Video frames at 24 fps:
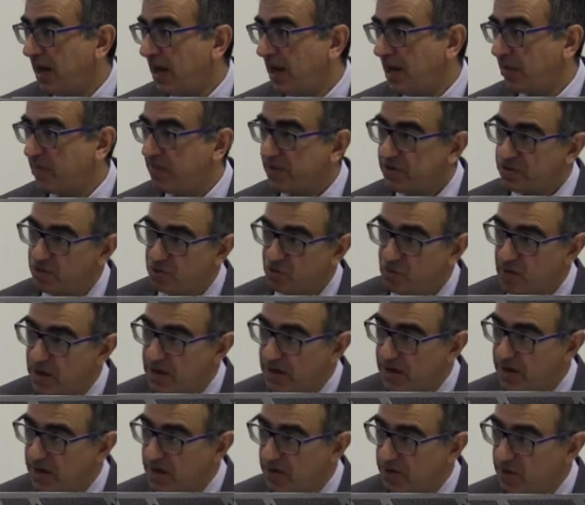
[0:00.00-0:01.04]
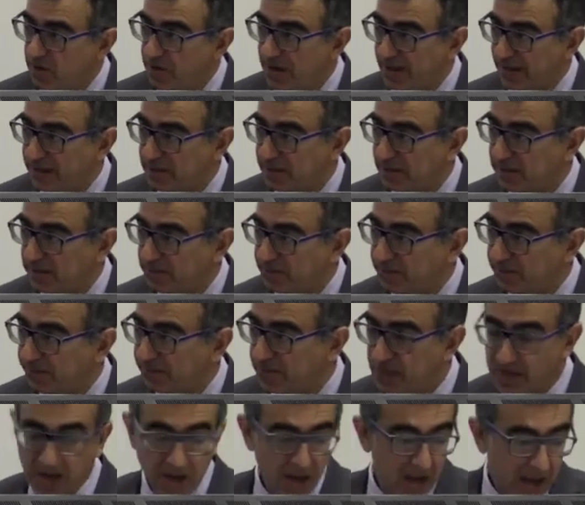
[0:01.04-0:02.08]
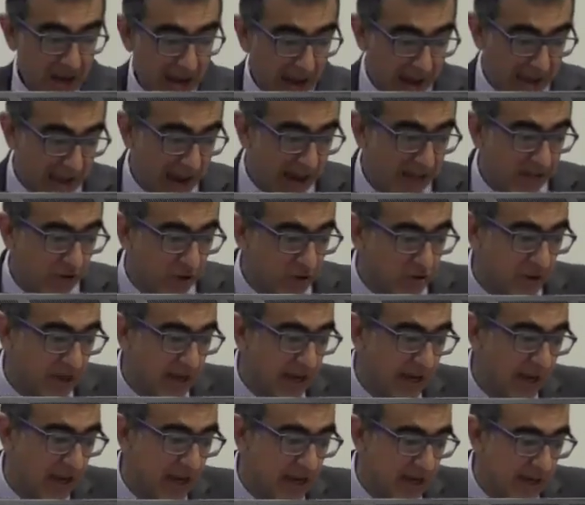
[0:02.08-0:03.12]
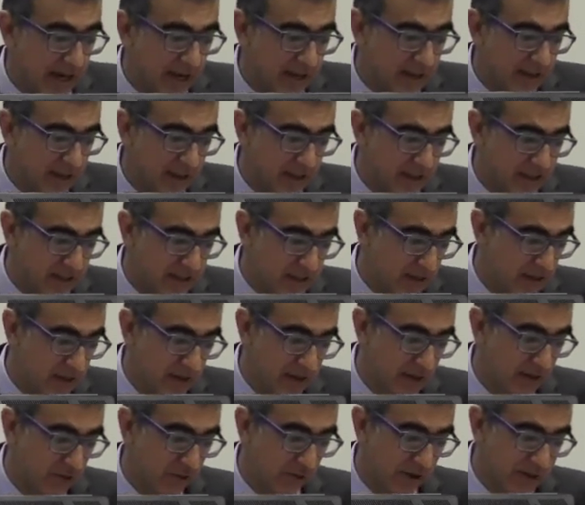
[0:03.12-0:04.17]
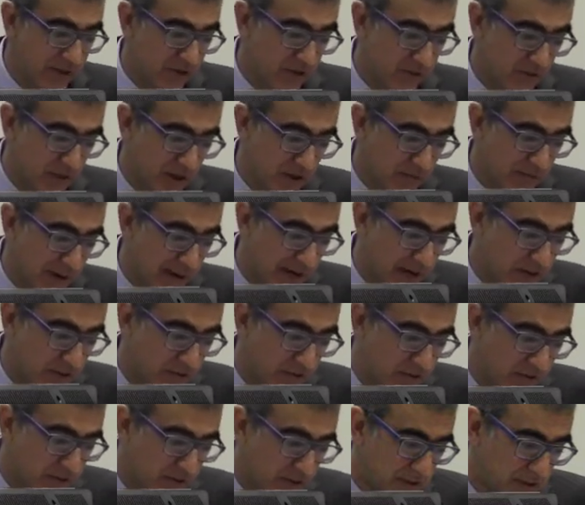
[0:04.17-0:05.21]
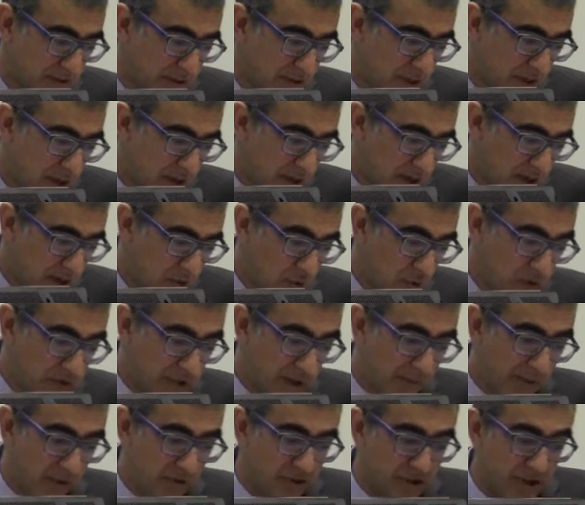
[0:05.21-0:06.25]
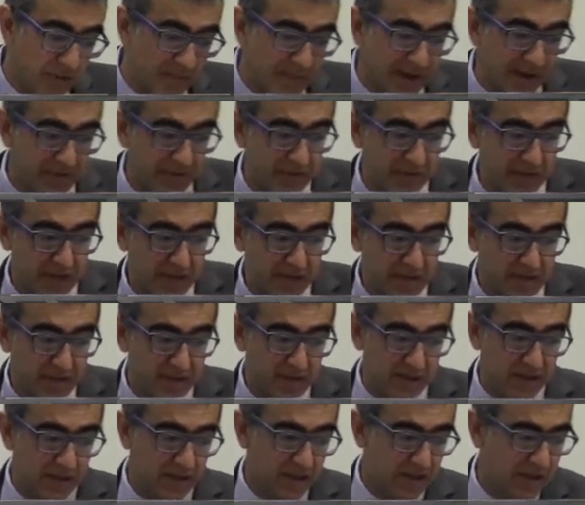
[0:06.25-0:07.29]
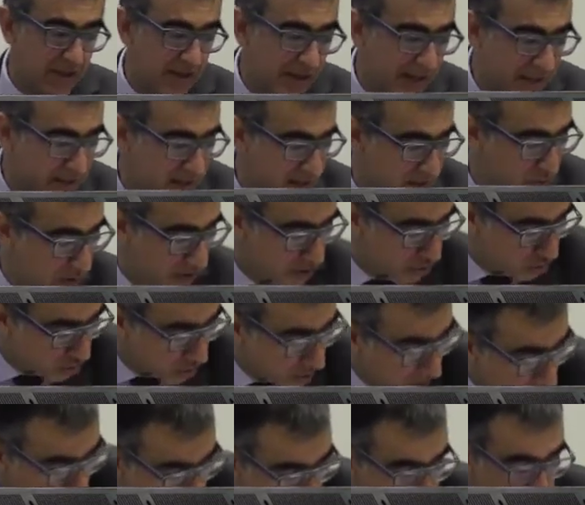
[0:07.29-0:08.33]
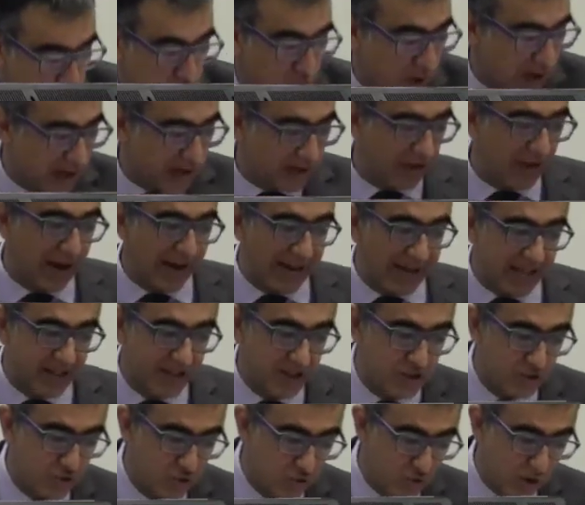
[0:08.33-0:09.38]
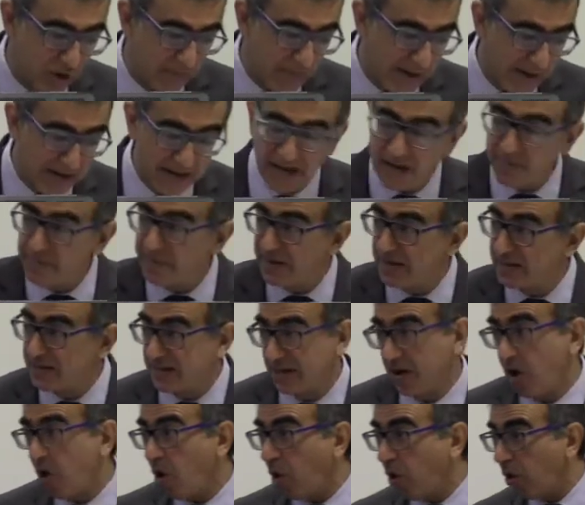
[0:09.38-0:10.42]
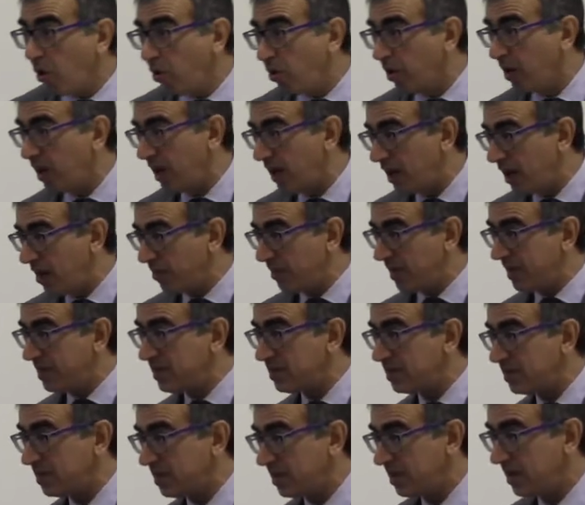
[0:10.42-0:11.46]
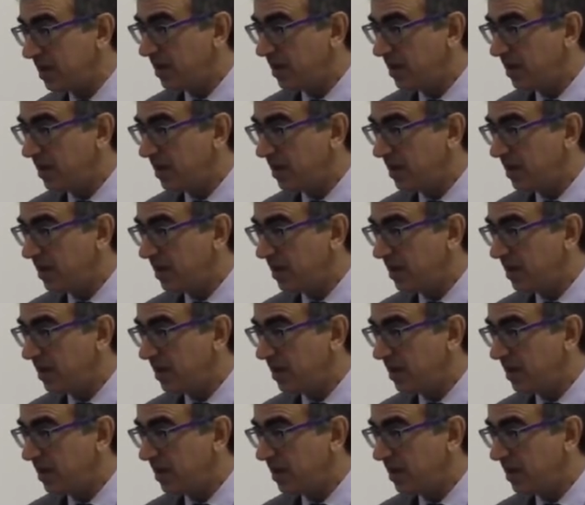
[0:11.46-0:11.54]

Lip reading: elements you are connecting. I had also again here this question about what about semantics, that when you are relating UML elements and all elements,